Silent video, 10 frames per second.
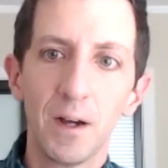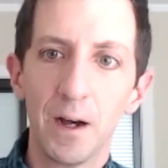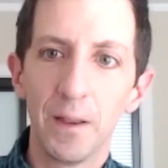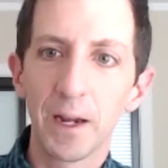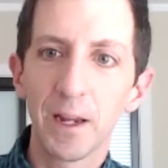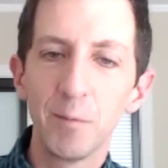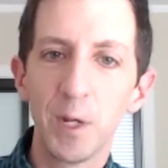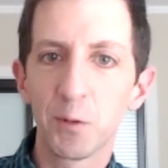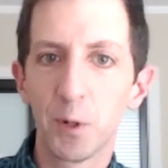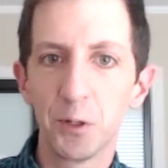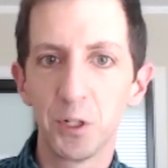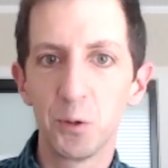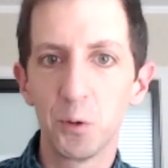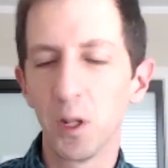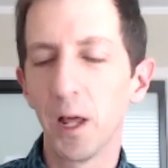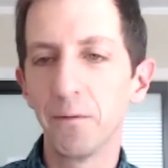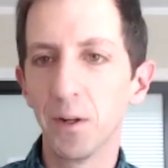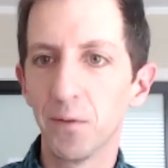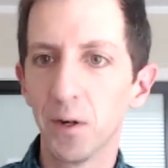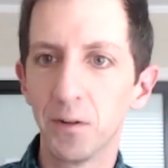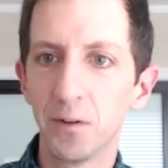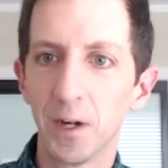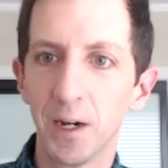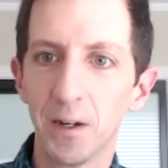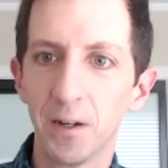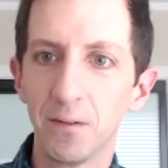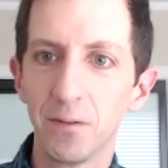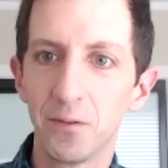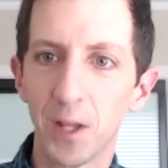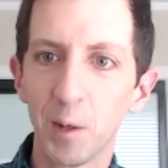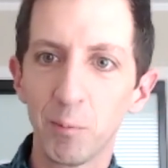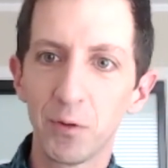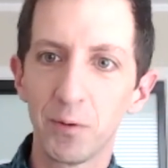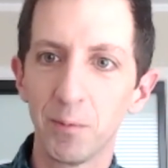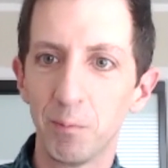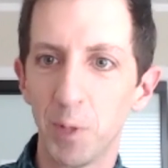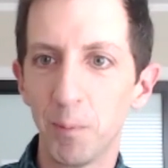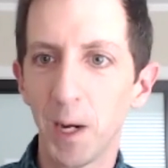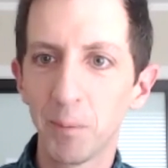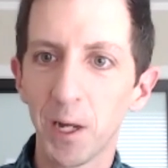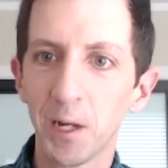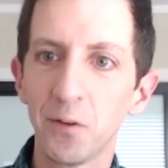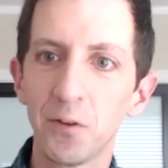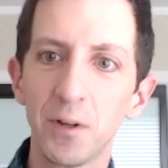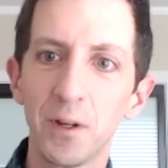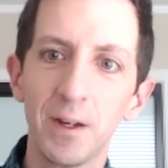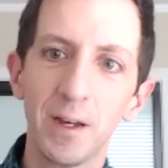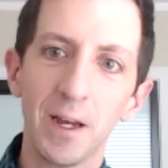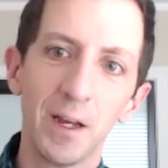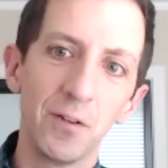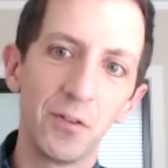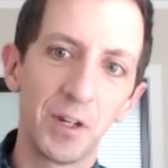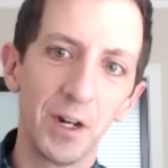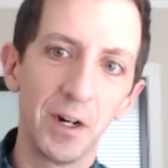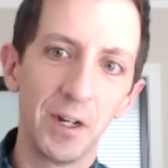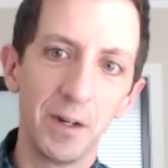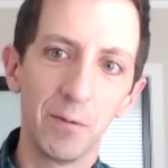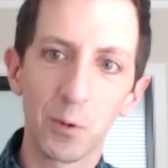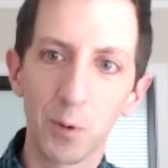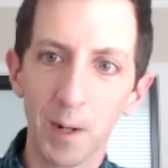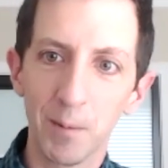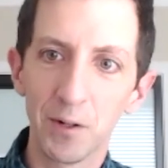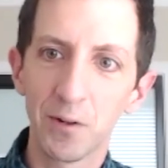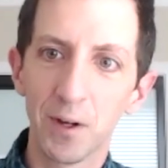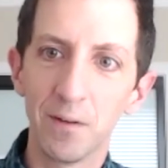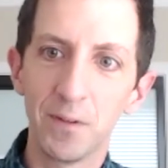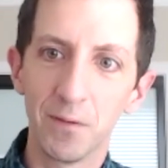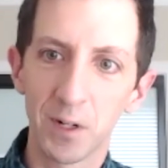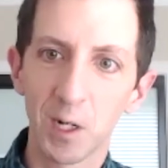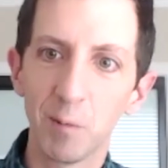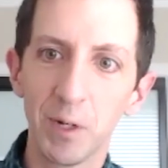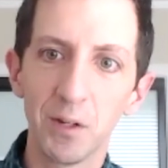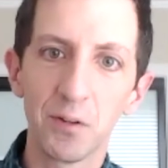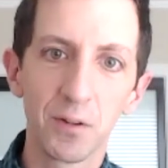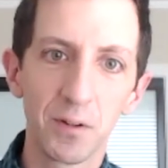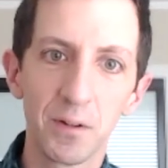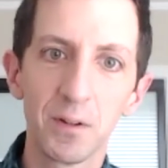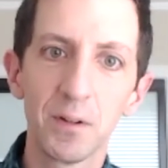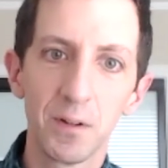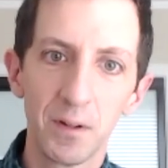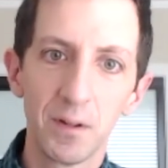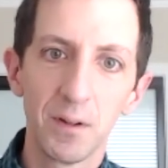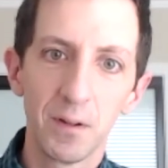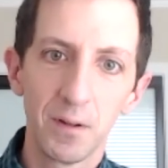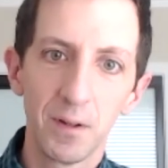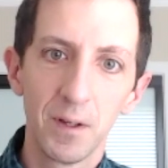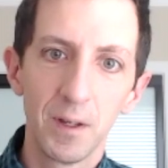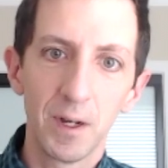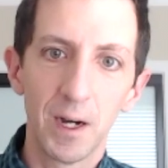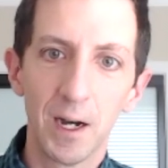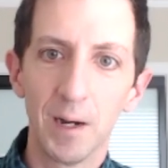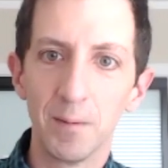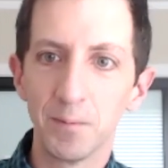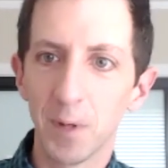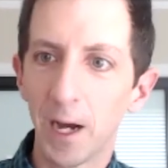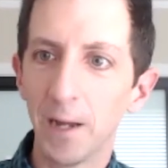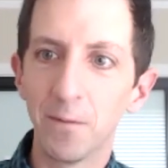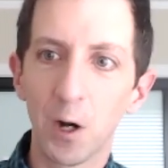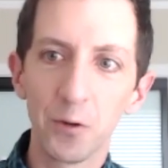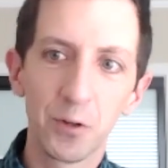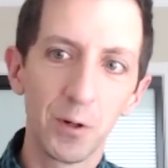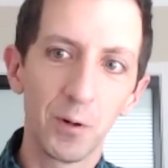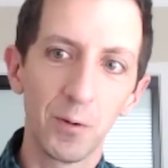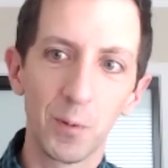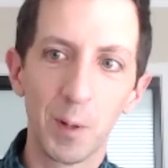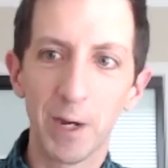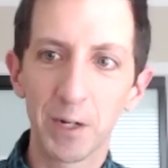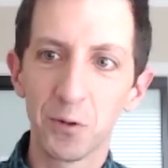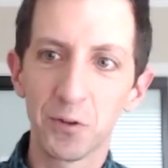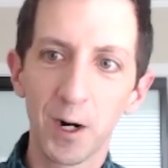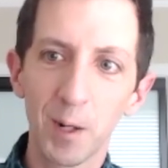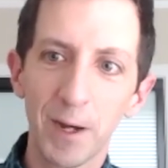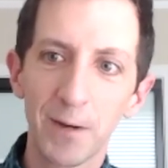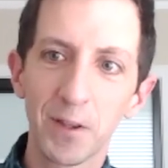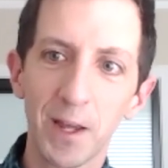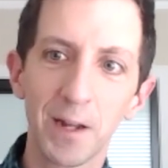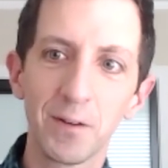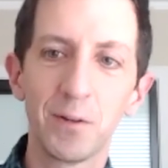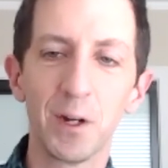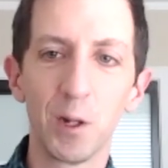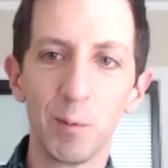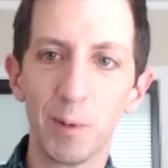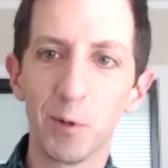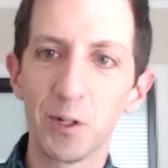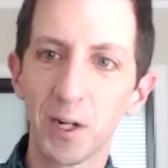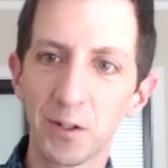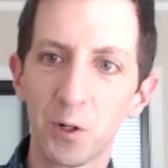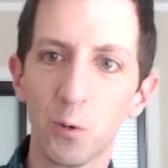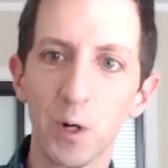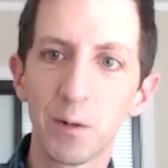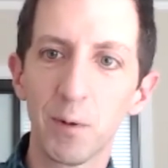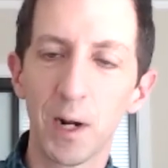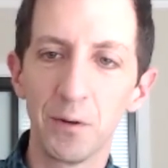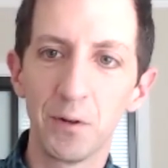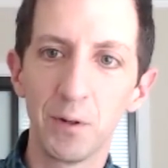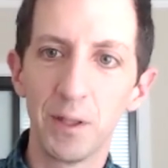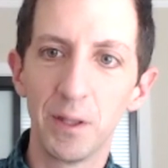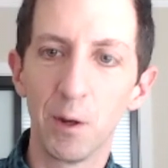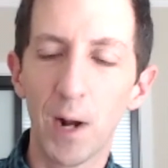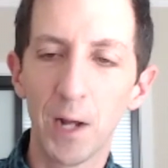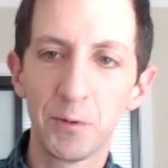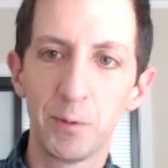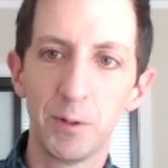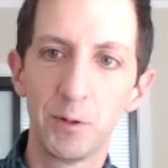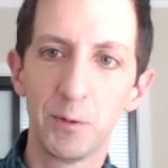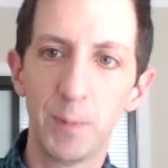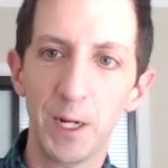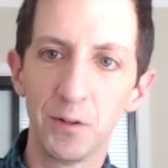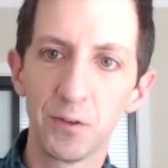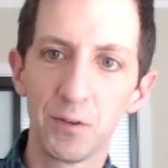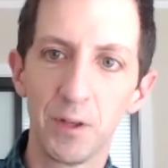That gave me exposure to a lot of different setups, build pipelines, and security requirements of different companies. I also went back to a startup after that, did a little bit more technical work around in the RAS space,